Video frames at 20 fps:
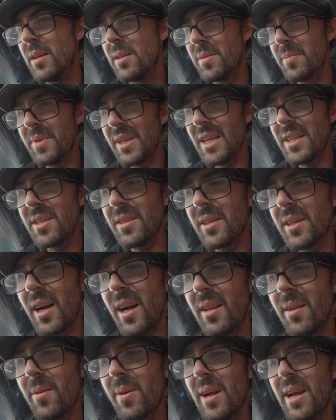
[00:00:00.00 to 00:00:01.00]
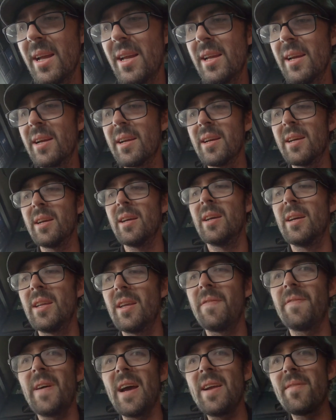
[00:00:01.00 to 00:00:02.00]
some decent cutlery,
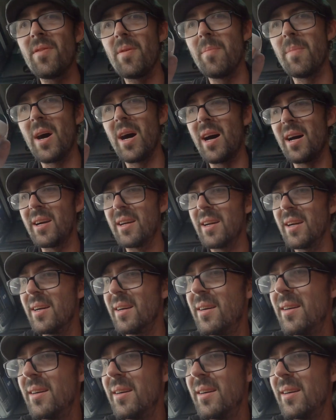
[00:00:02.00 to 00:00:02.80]
your favourite mug,